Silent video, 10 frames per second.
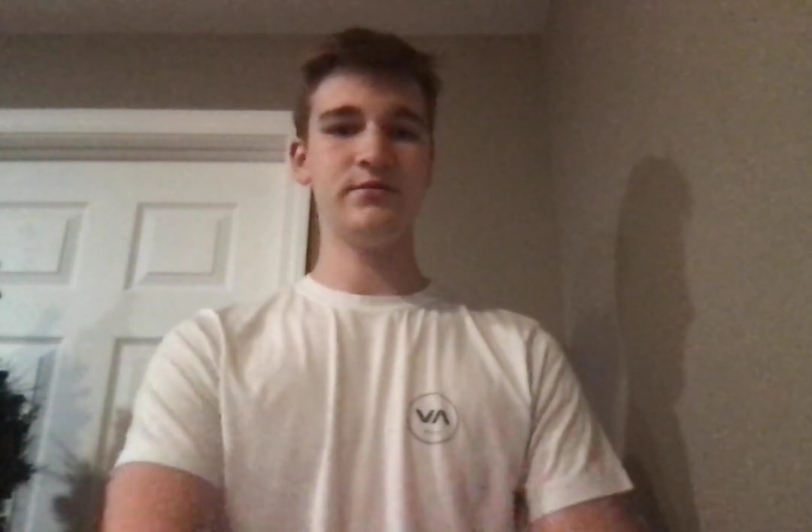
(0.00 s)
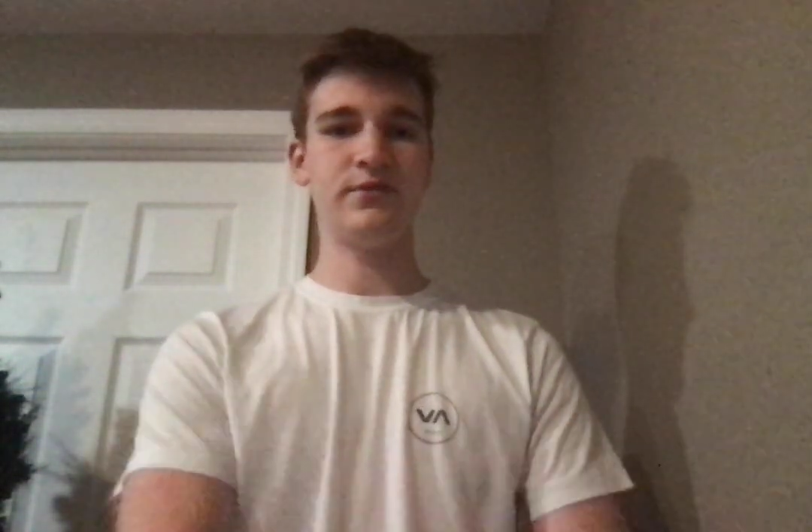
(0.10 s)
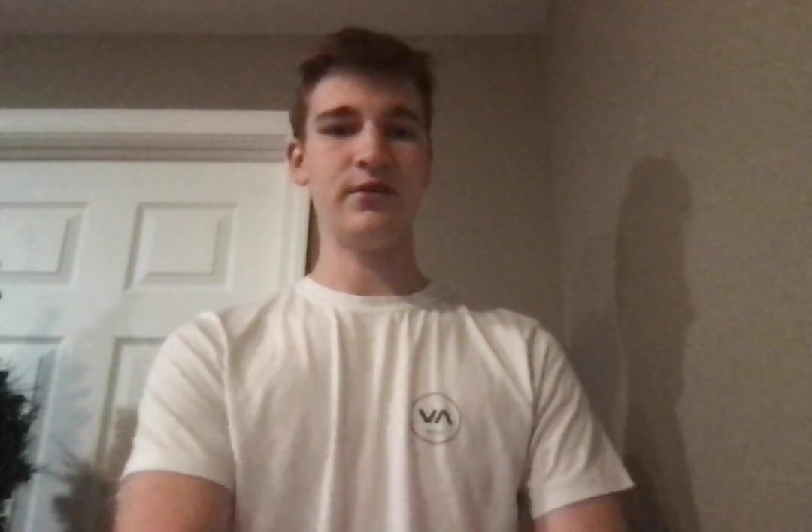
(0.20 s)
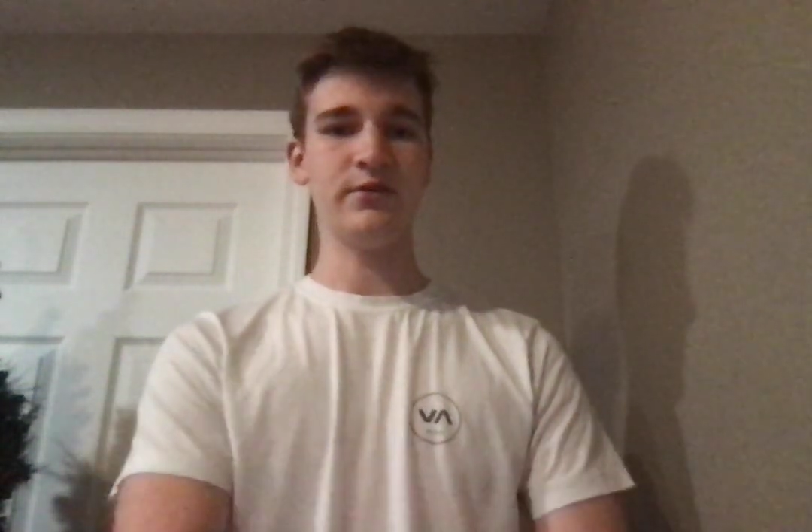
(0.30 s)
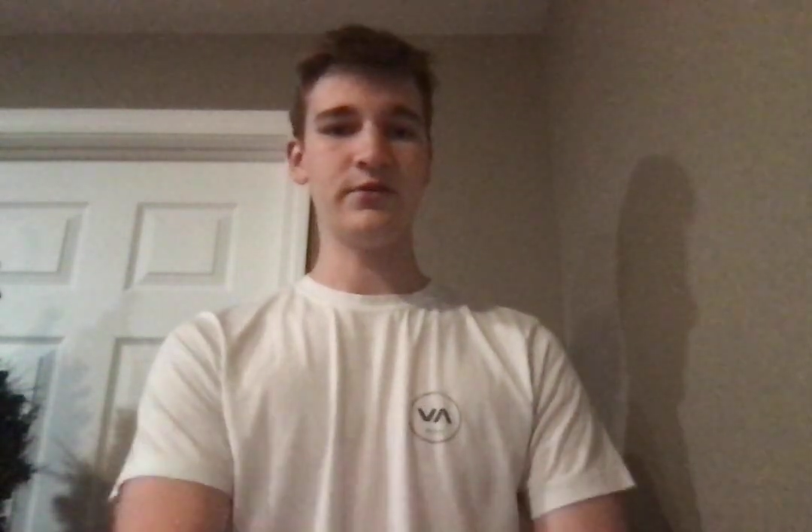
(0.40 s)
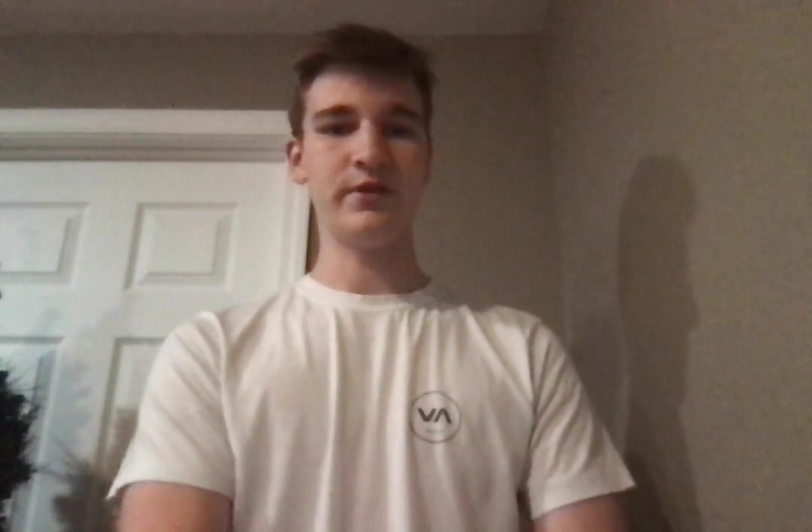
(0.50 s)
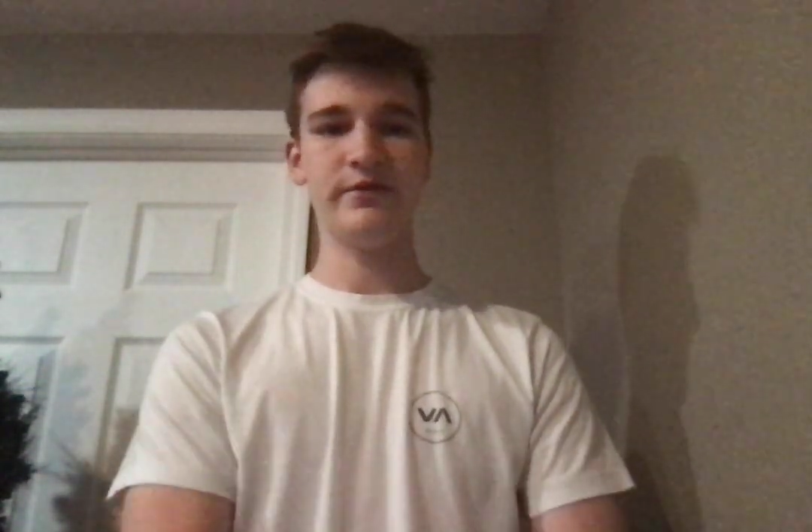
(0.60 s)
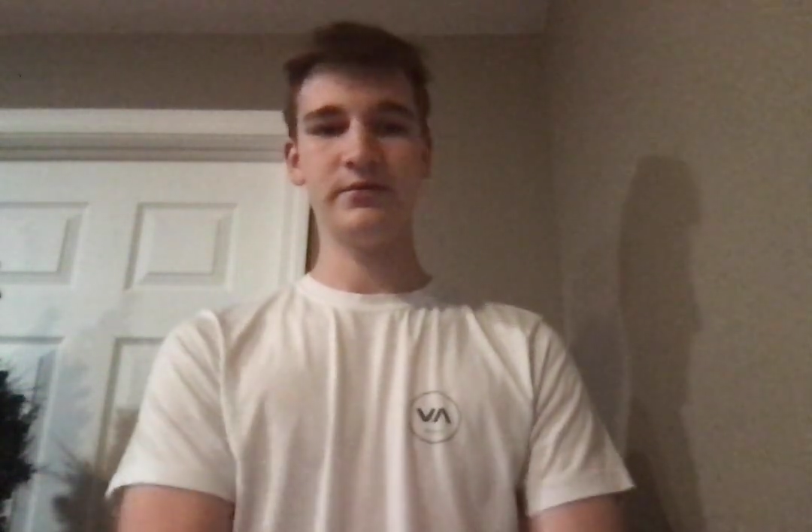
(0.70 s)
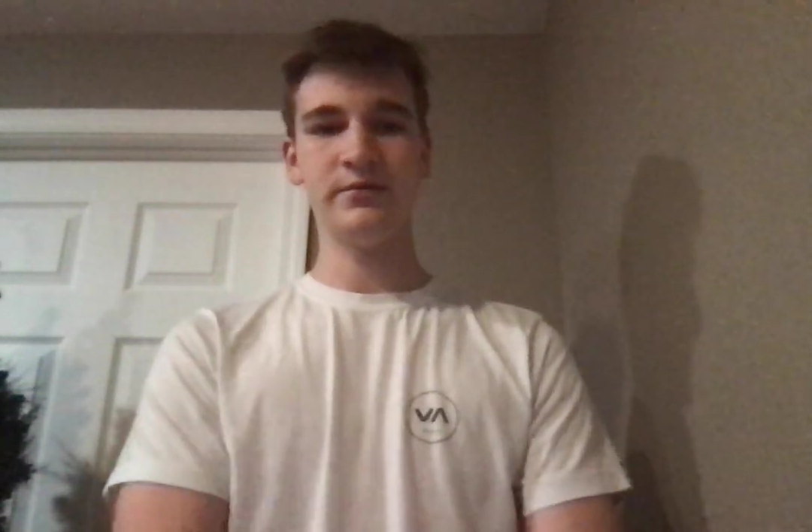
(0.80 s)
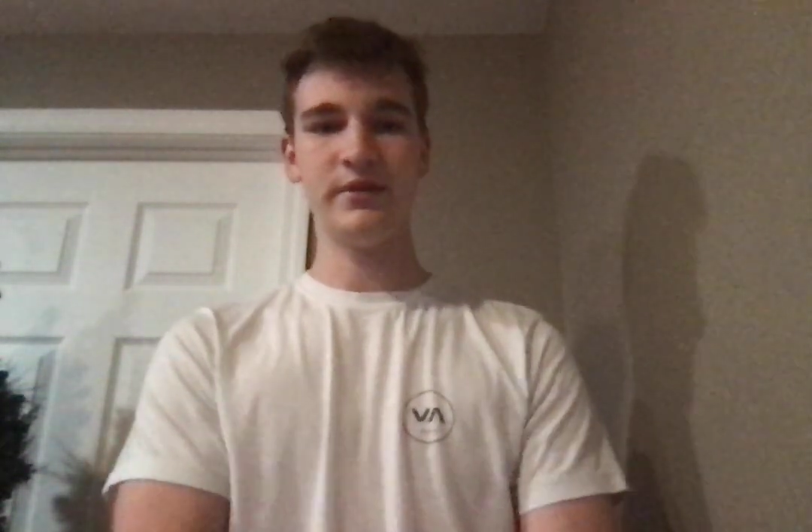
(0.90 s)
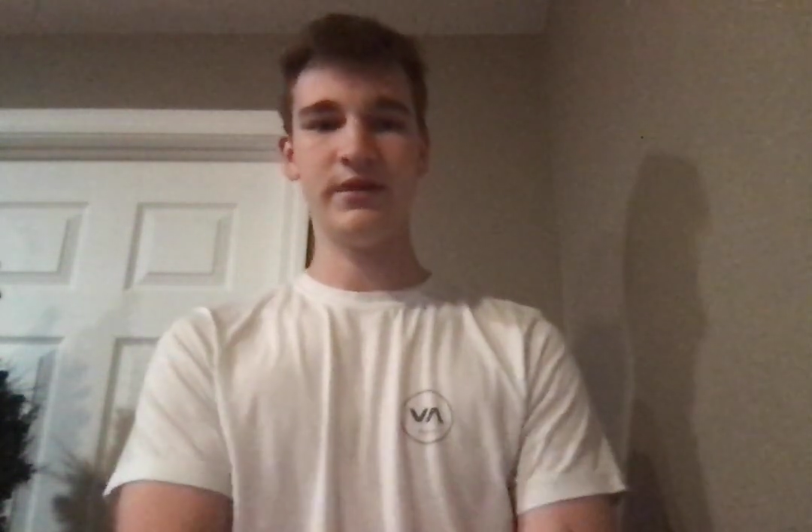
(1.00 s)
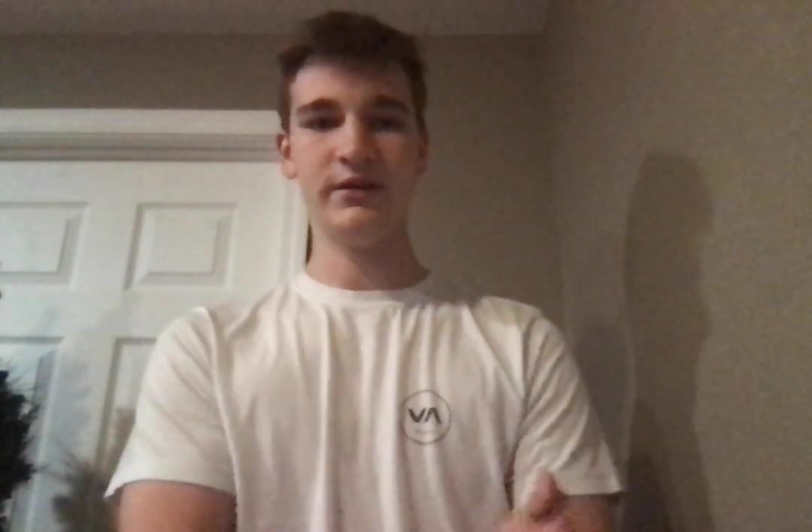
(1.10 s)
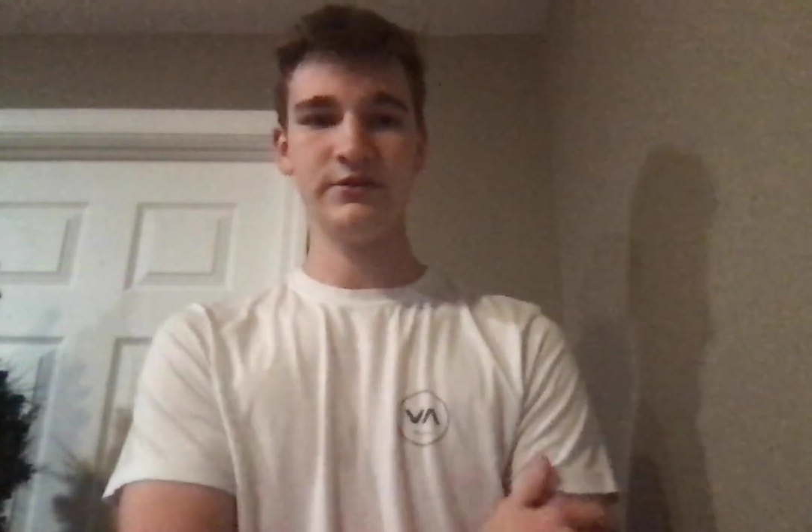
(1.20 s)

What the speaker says: farther away from the midline.